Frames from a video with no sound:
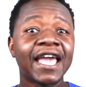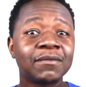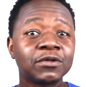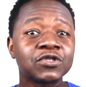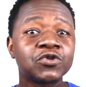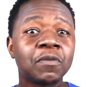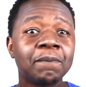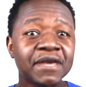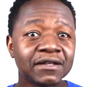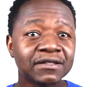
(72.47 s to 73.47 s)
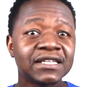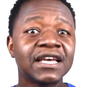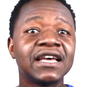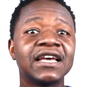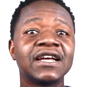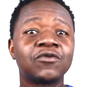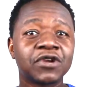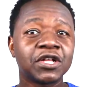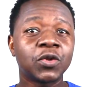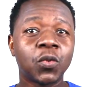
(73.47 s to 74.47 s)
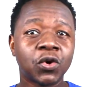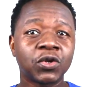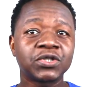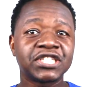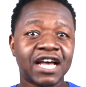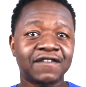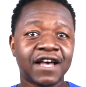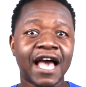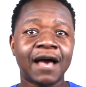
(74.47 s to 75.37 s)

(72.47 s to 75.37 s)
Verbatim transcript: able to build real-world Java